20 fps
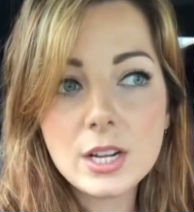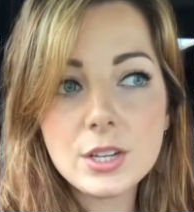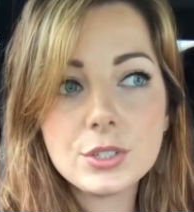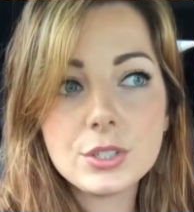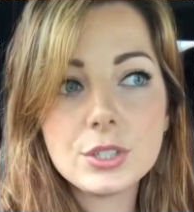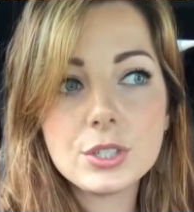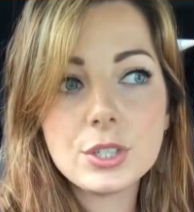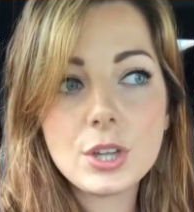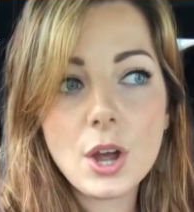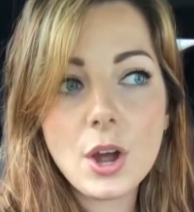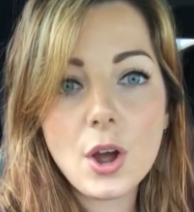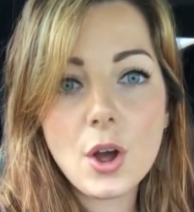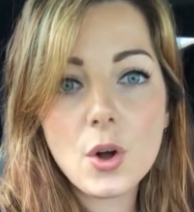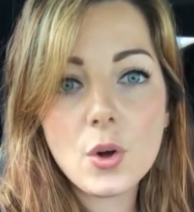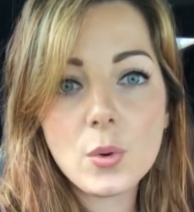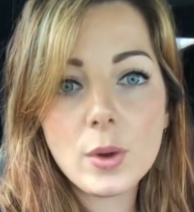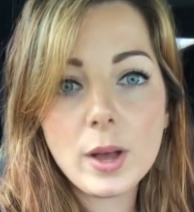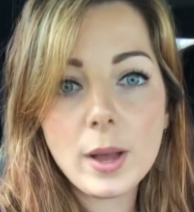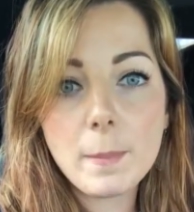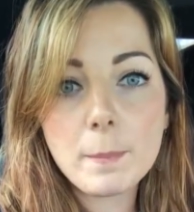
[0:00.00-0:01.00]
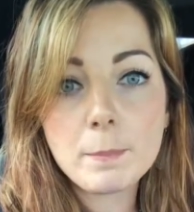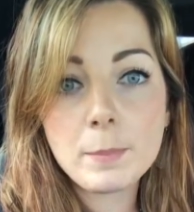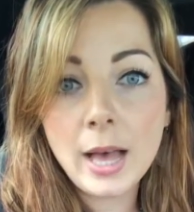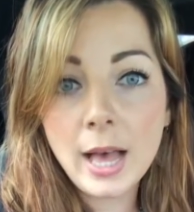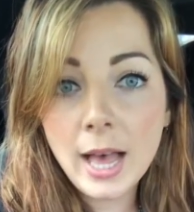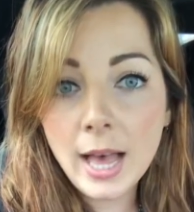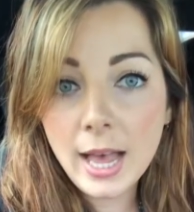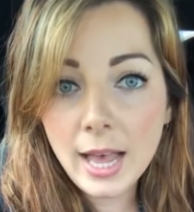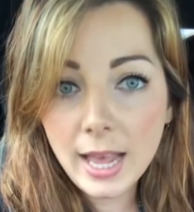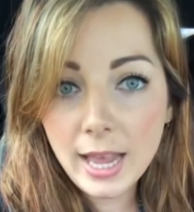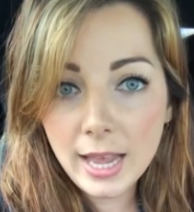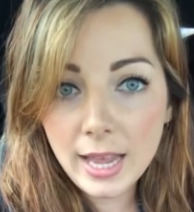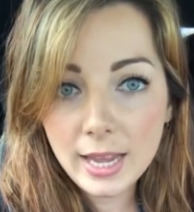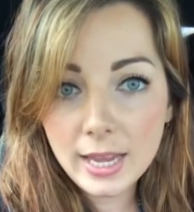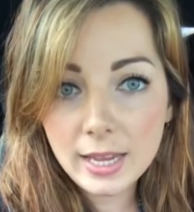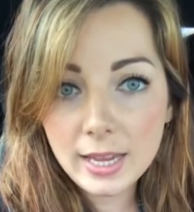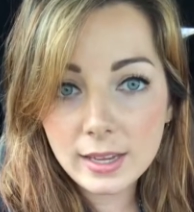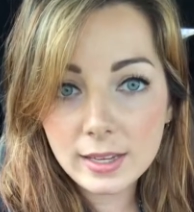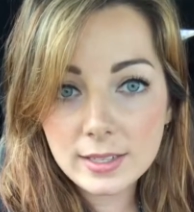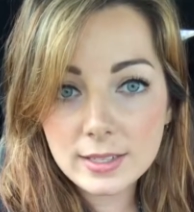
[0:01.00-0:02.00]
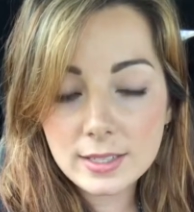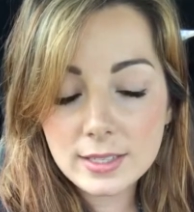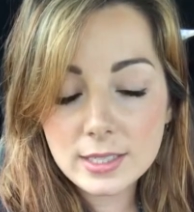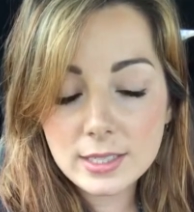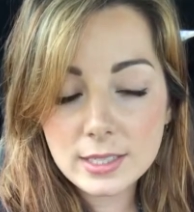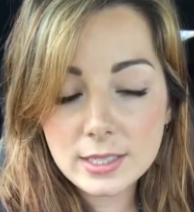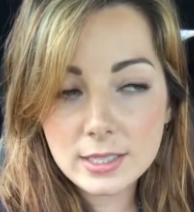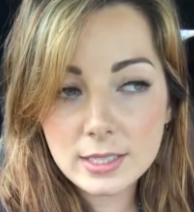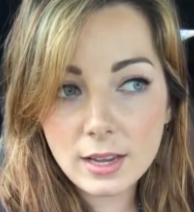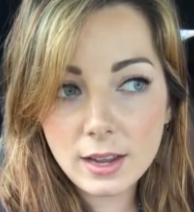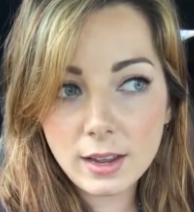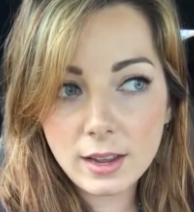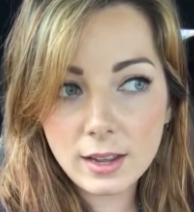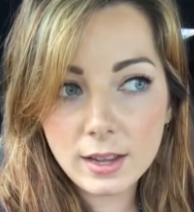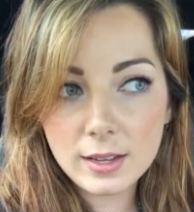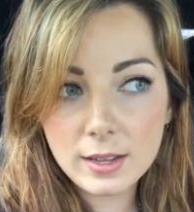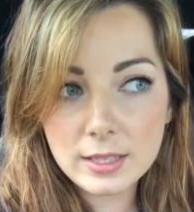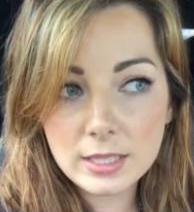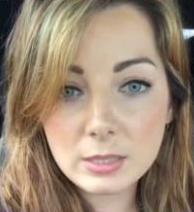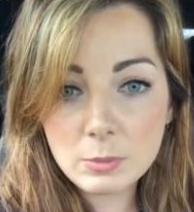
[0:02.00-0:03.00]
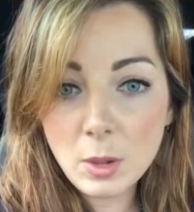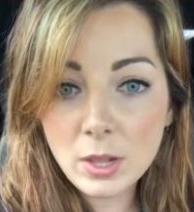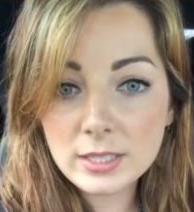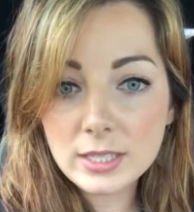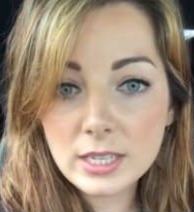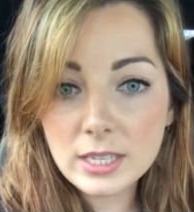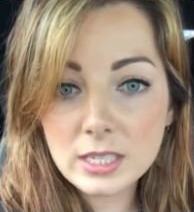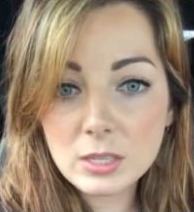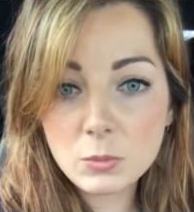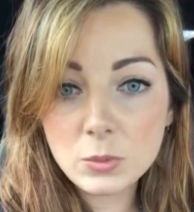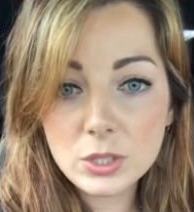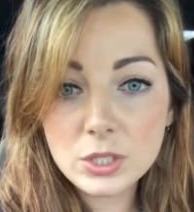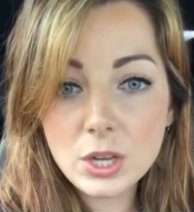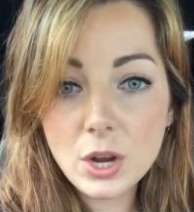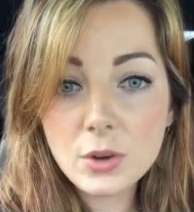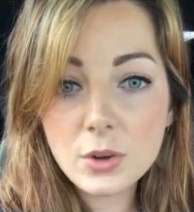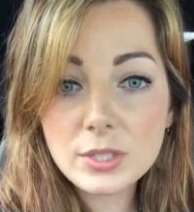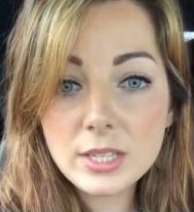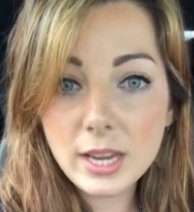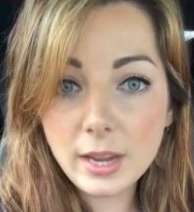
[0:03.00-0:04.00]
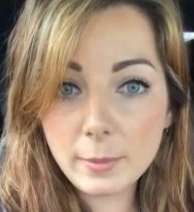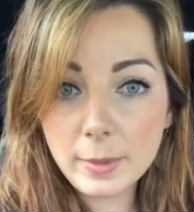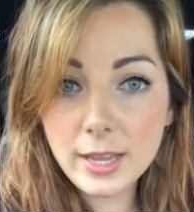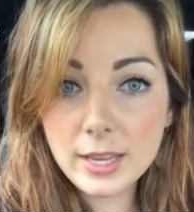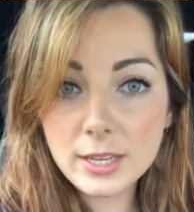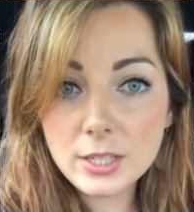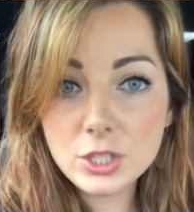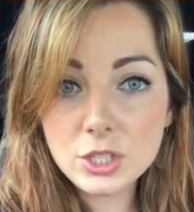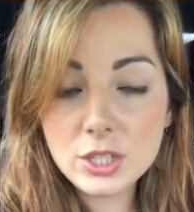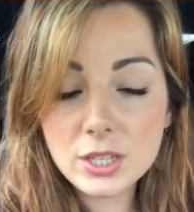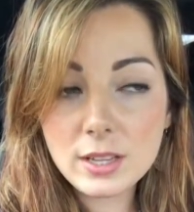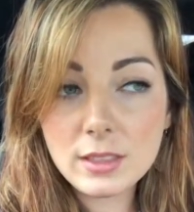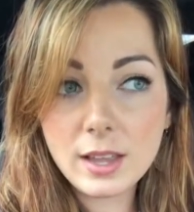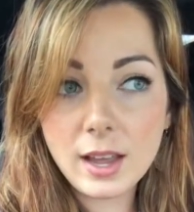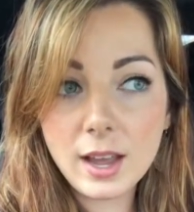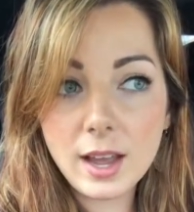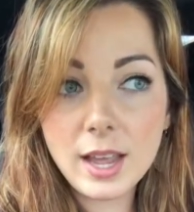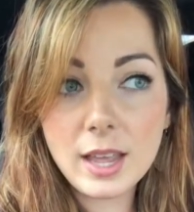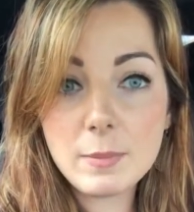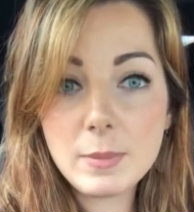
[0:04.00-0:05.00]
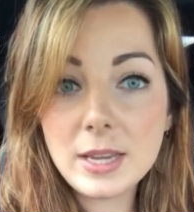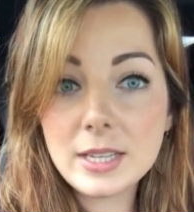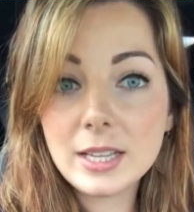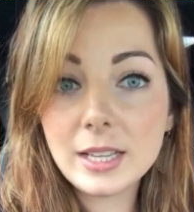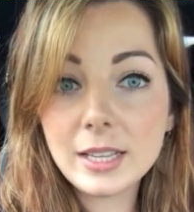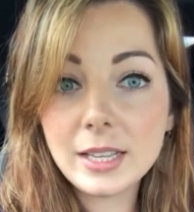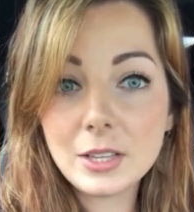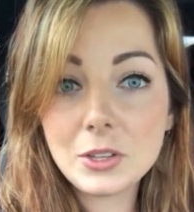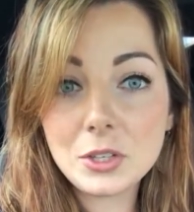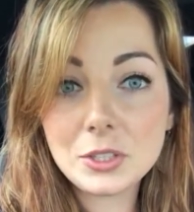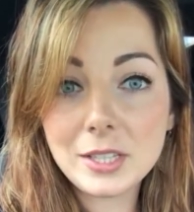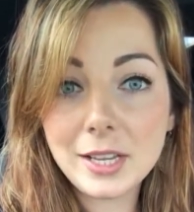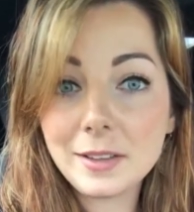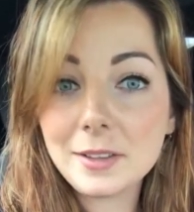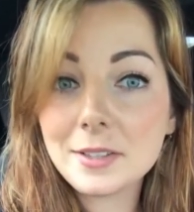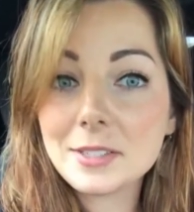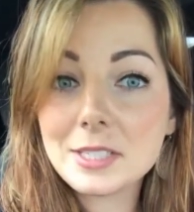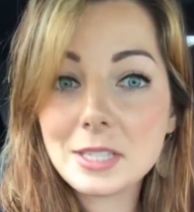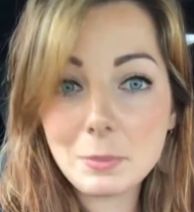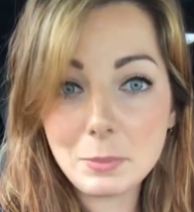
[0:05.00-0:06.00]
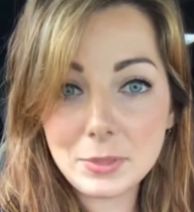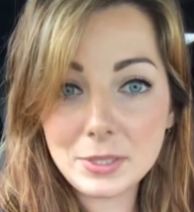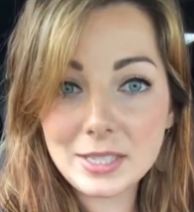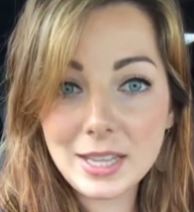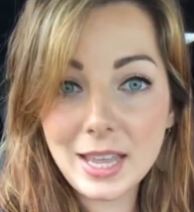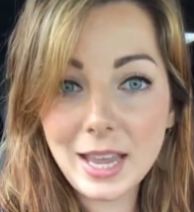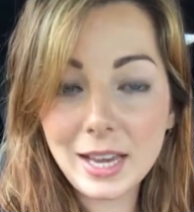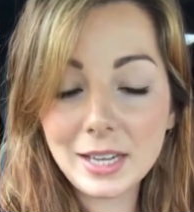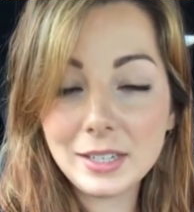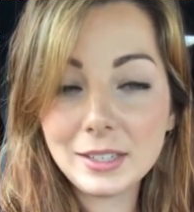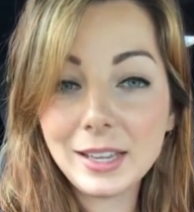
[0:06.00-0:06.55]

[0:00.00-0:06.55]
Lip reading: So my small intestine was so damaged that it basically looked like a slip and slide.